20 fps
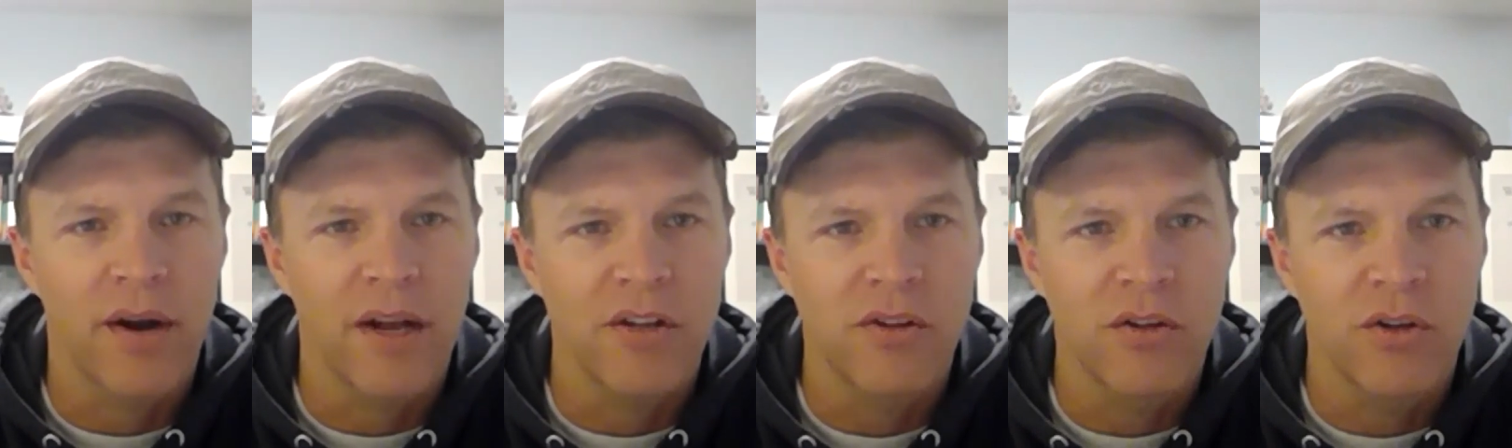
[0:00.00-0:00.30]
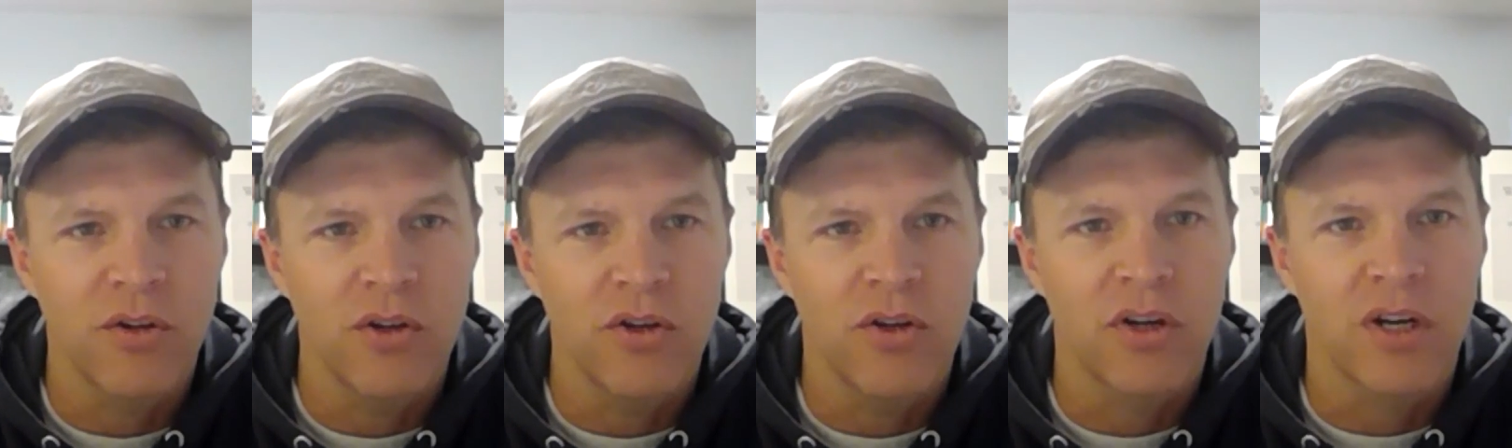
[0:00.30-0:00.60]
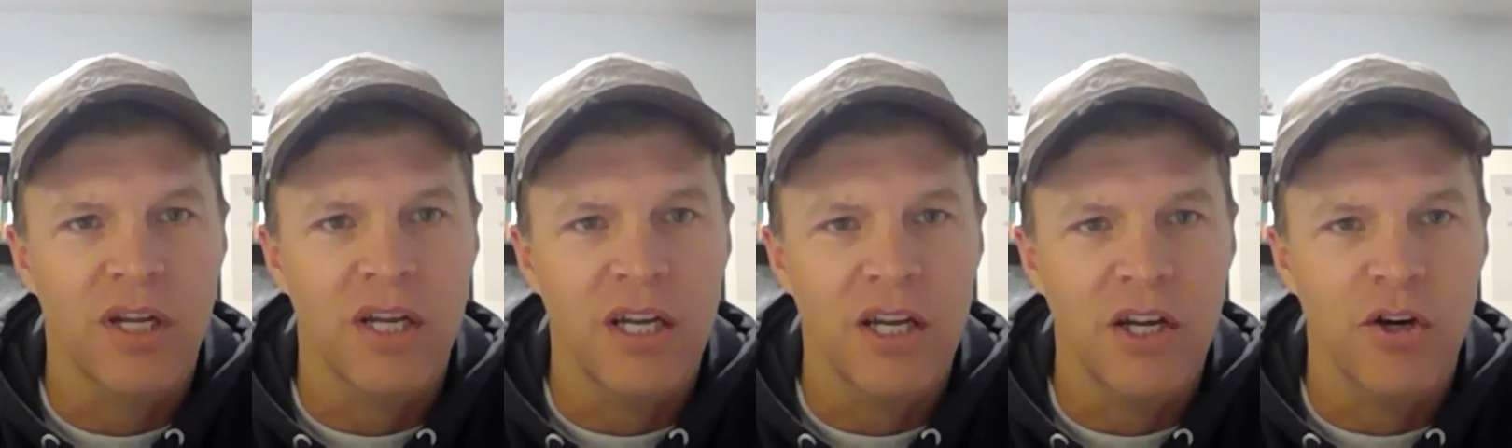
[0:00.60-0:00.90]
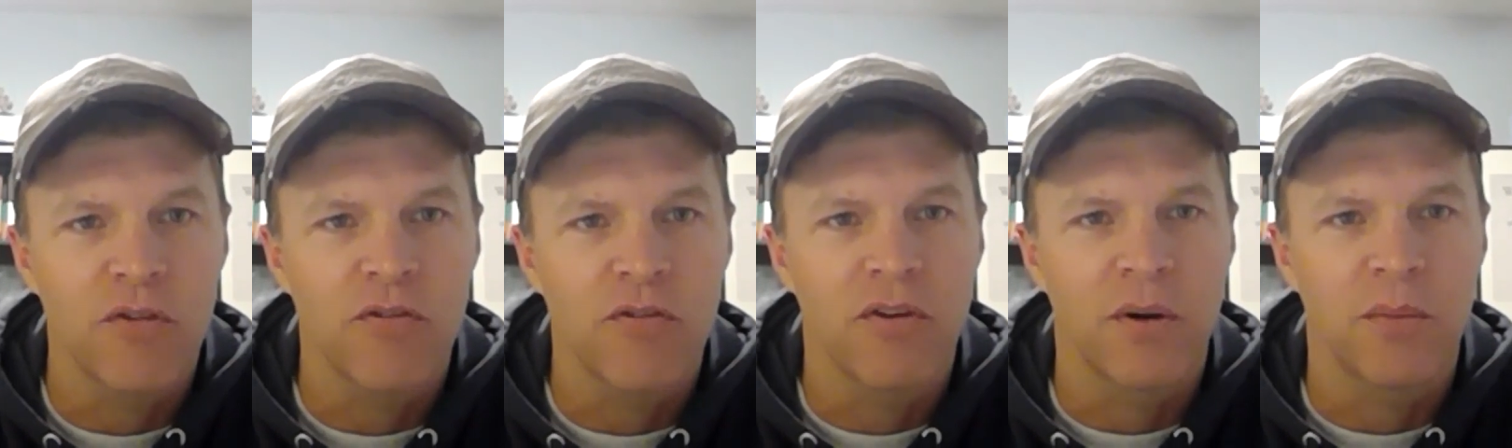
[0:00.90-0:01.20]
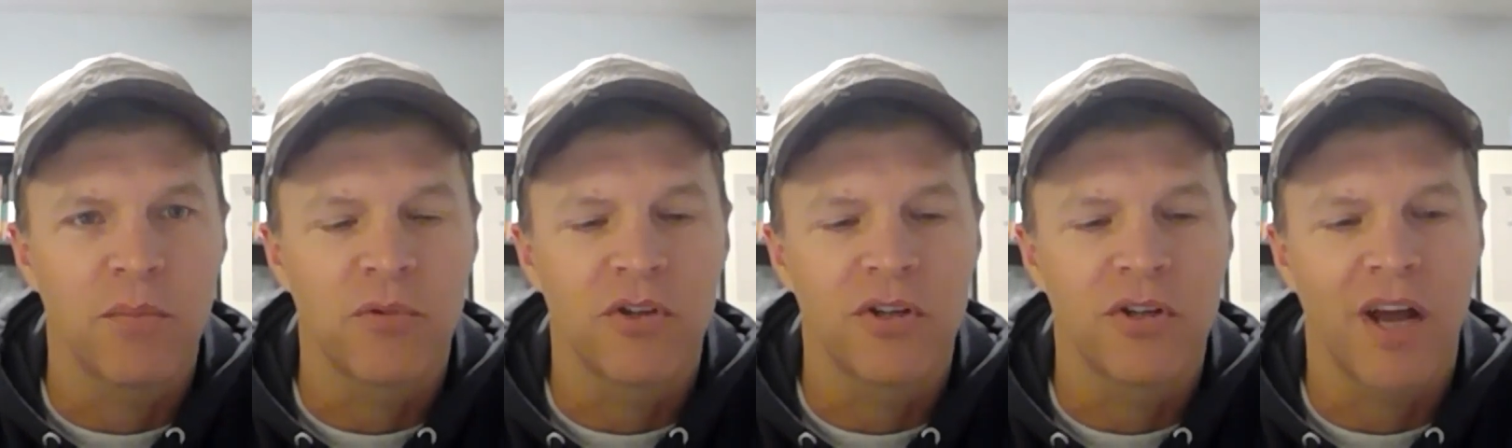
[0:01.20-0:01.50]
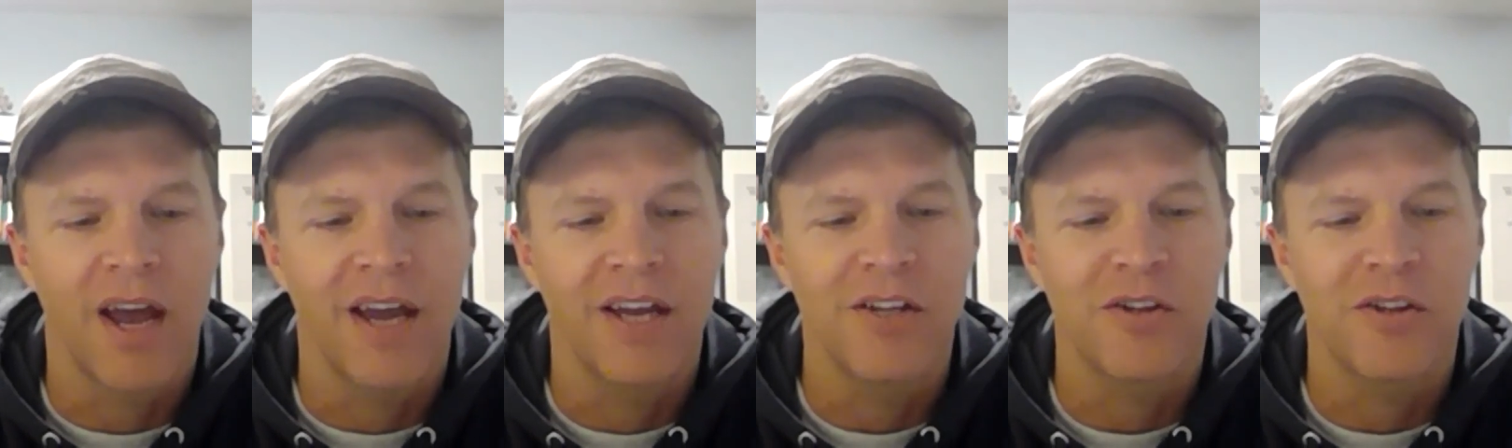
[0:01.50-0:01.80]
That's who you're going to hear from tonight.